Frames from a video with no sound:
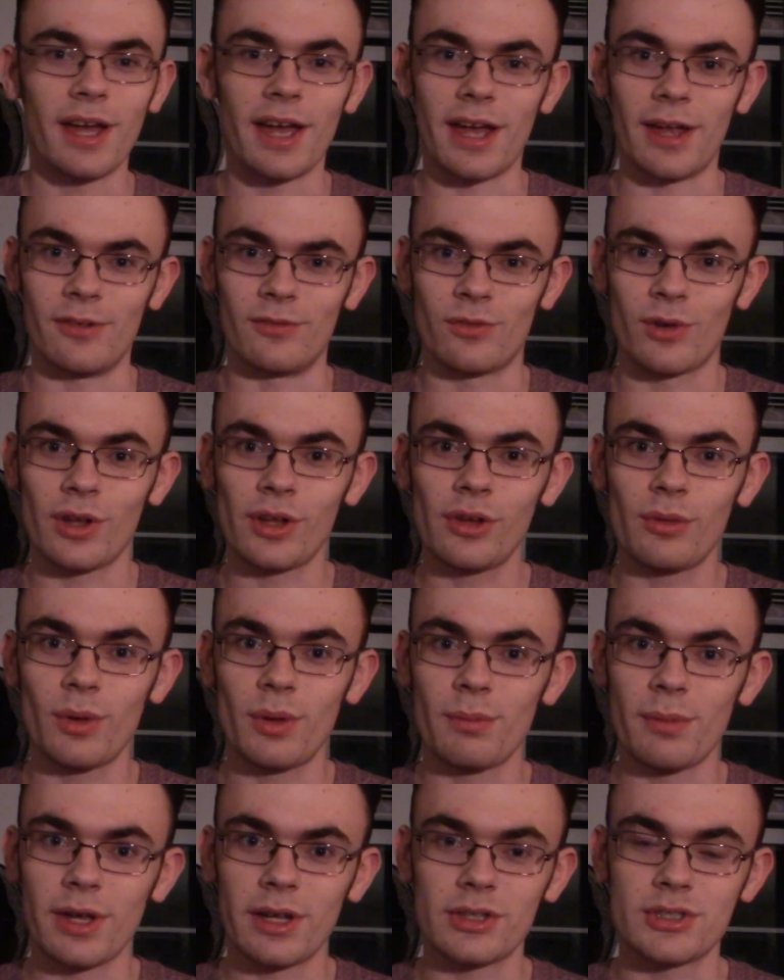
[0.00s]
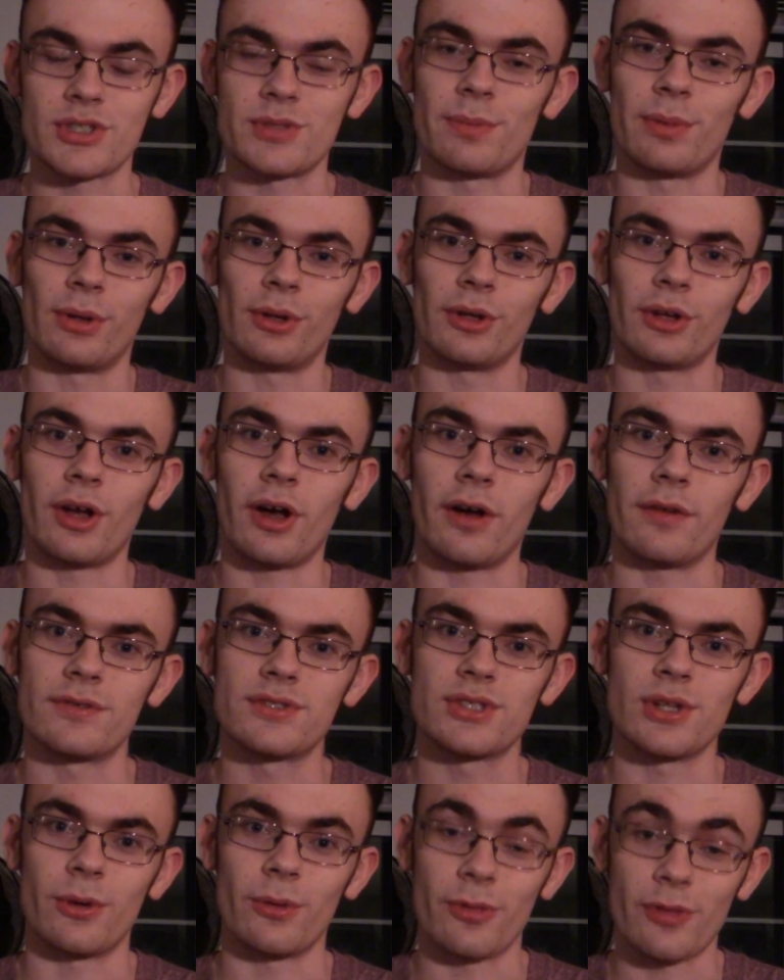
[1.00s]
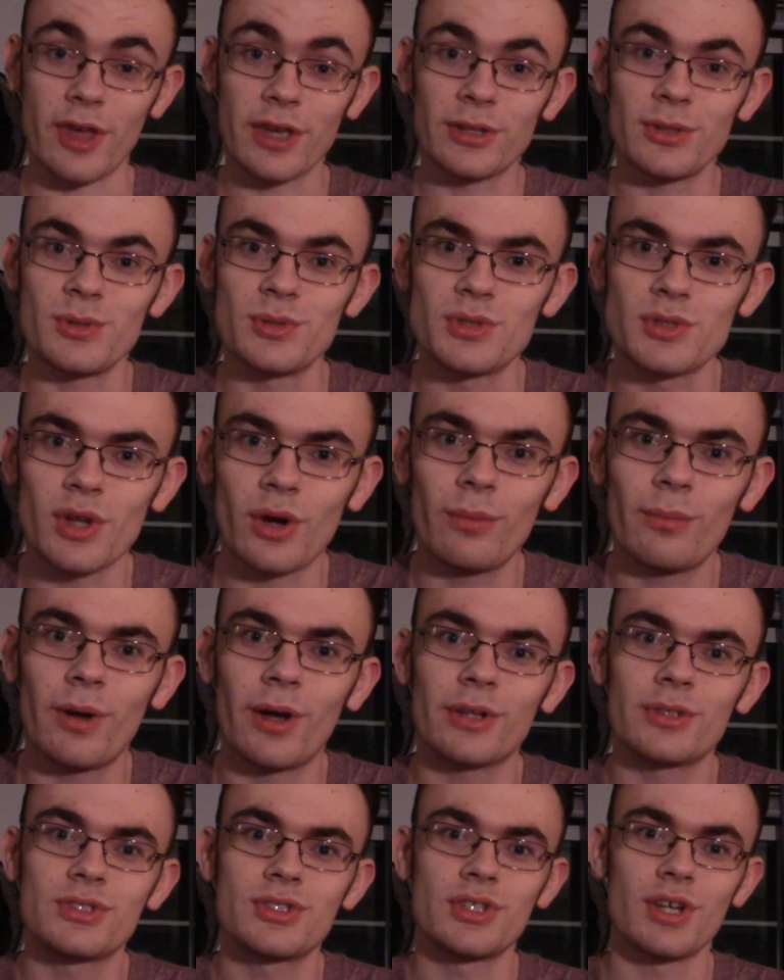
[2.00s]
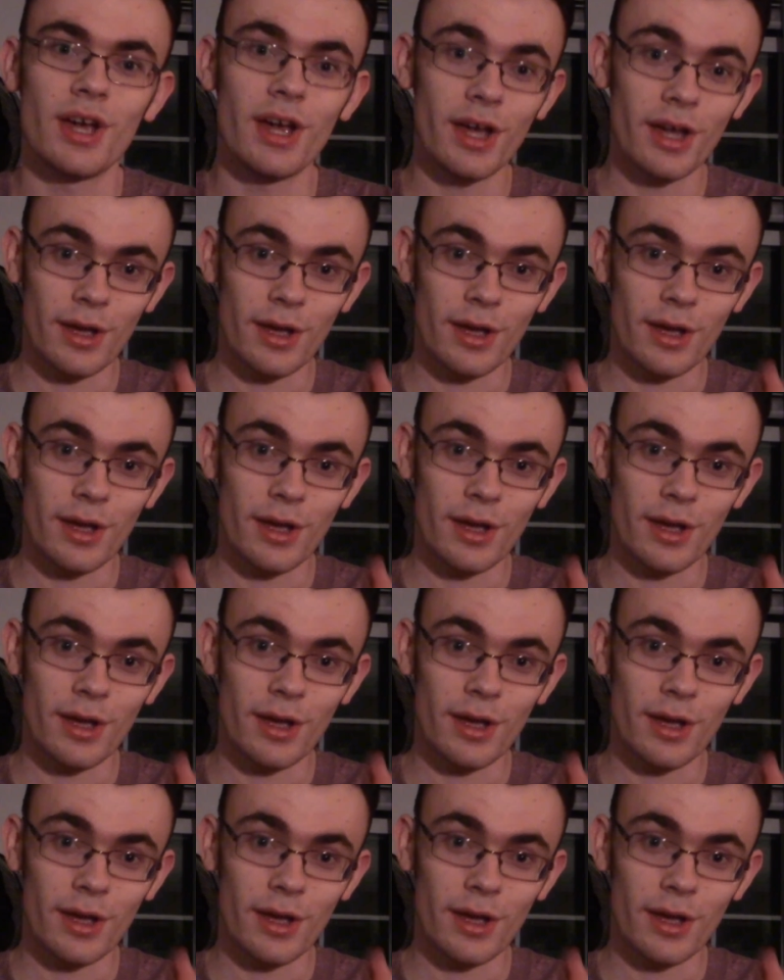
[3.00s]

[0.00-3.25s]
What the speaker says: and really we managed to pull it off. So thank you so much.